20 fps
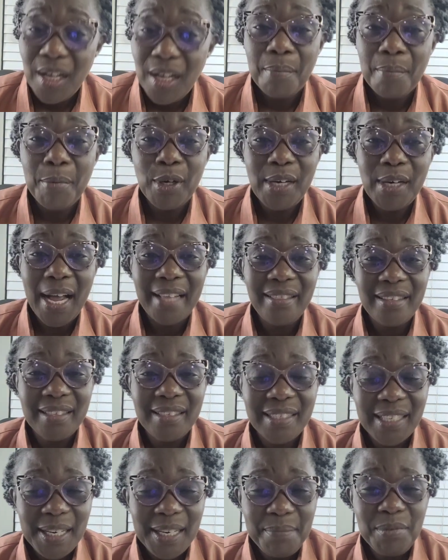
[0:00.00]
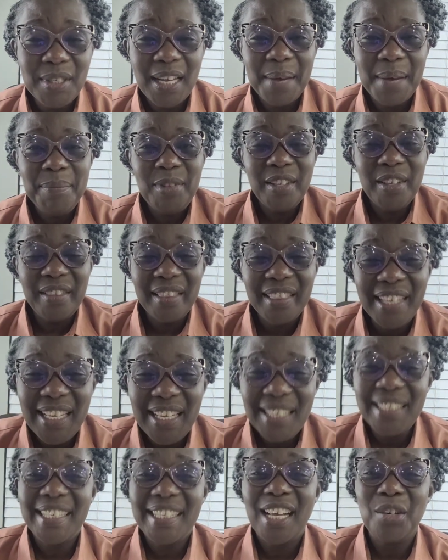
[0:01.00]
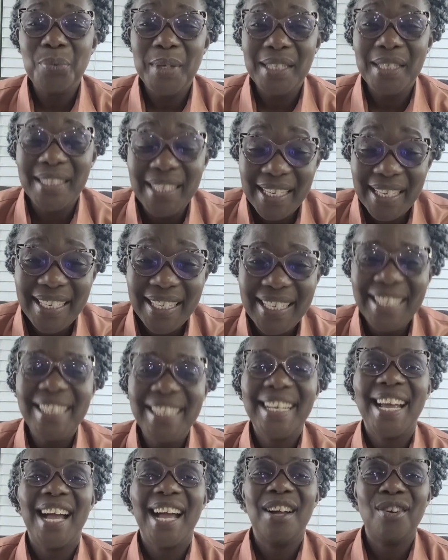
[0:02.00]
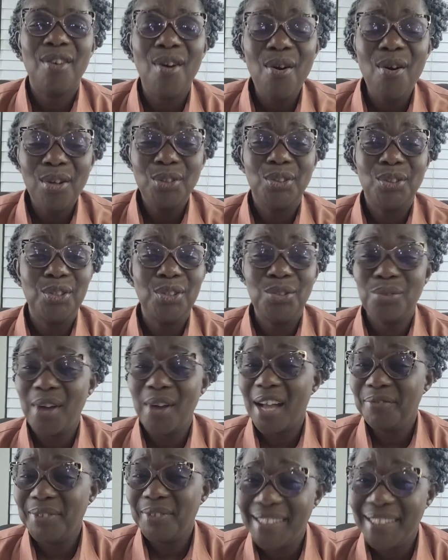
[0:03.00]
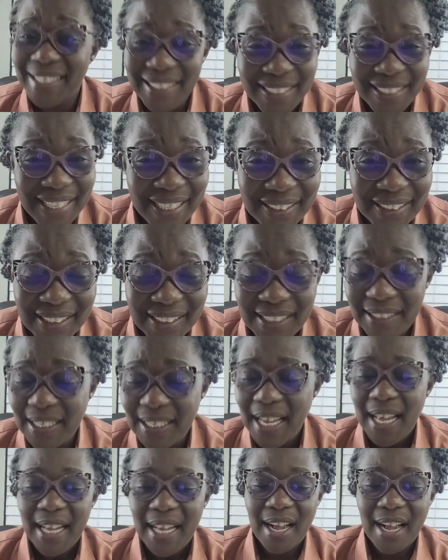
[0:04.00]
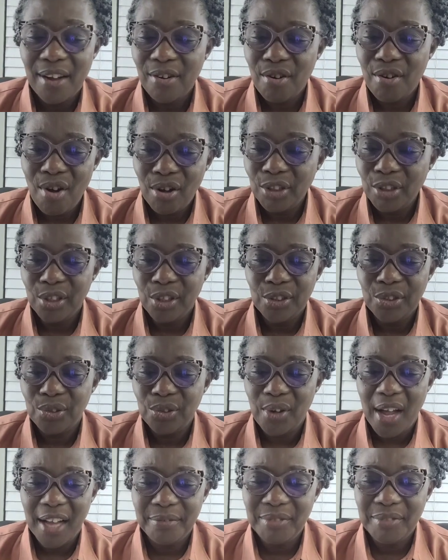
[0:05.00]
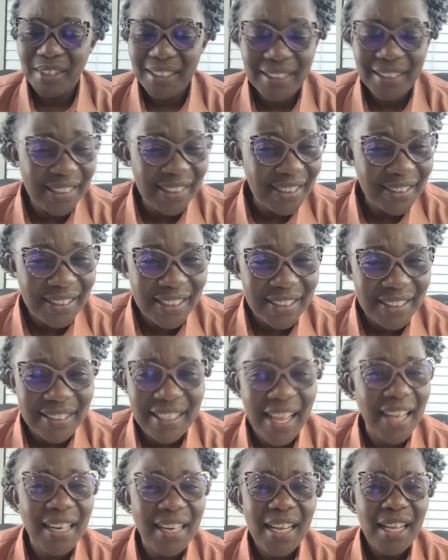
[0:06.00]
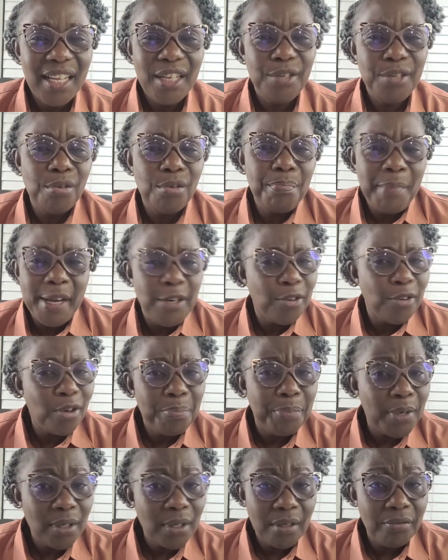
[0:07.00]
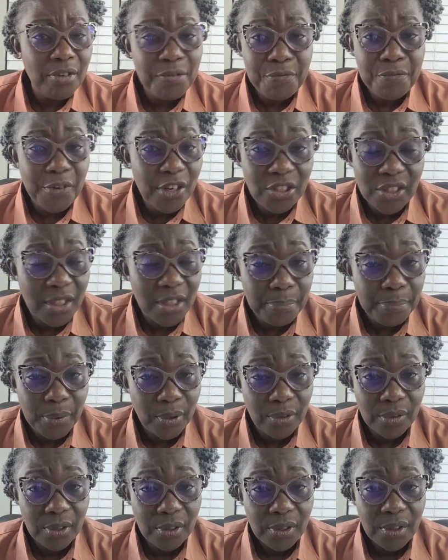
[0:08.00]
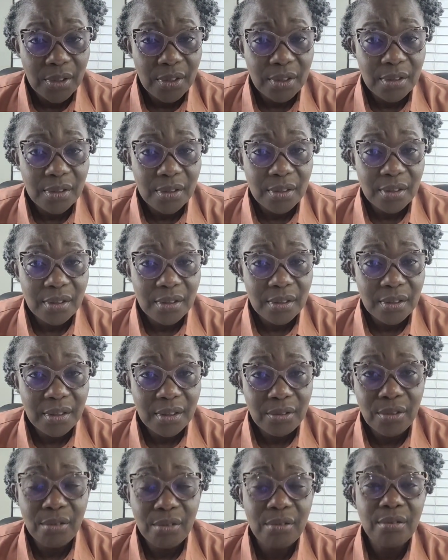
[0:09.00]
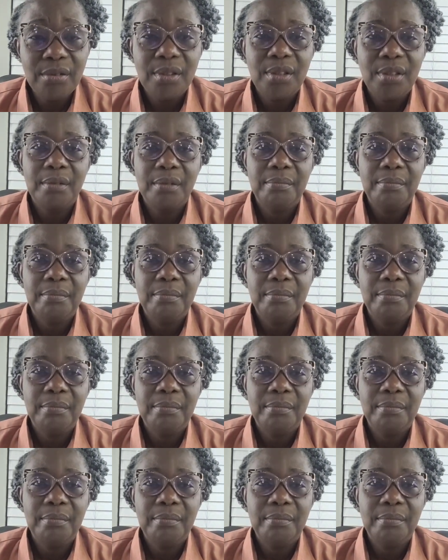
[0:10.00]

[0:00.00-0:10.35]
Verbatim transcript: But at the same time, the things that we take in can cause us to have sicknesses, can cause us to have diseases that, you know, may not be reversible. You no, know,